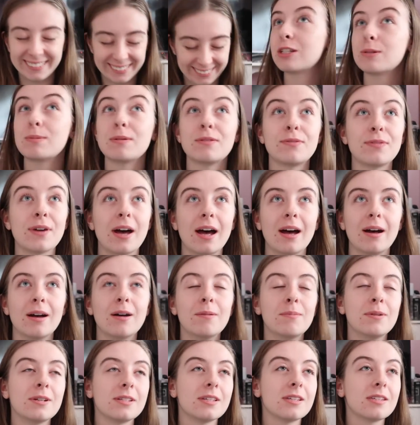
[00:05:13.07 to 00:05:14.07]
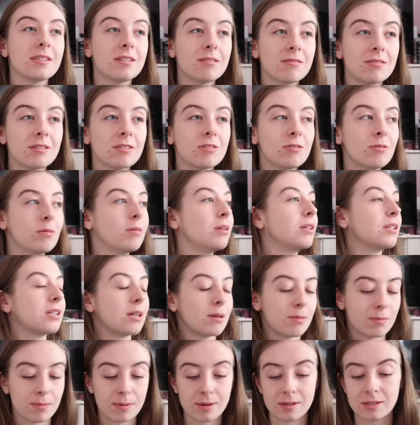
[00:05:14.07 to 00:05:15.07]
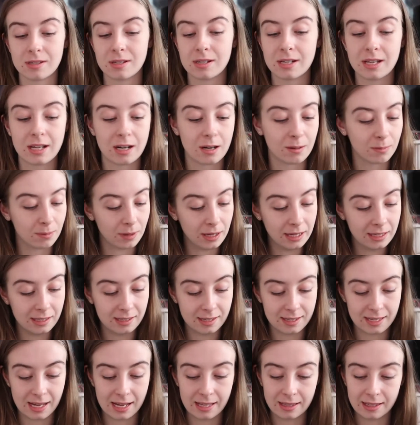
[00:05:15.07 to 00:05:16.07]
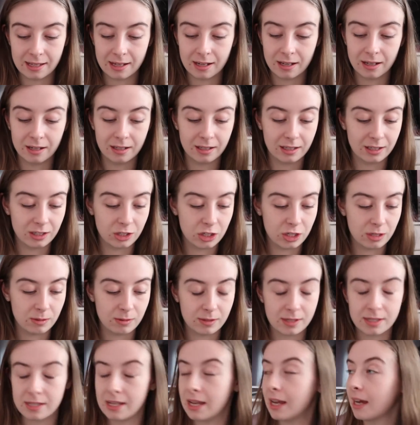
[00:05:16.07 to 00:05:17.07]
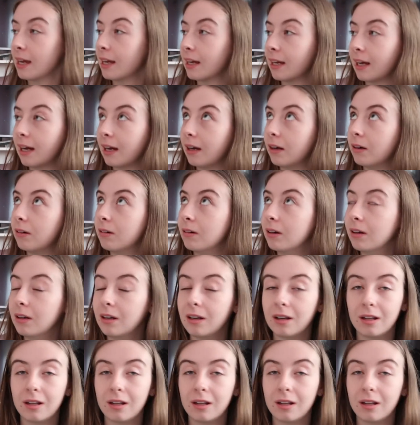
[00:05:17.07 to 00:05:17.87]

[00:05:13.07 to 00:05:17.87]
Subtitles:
To be fair, my sister is normally the type of person to get up insanely early, and she was saying how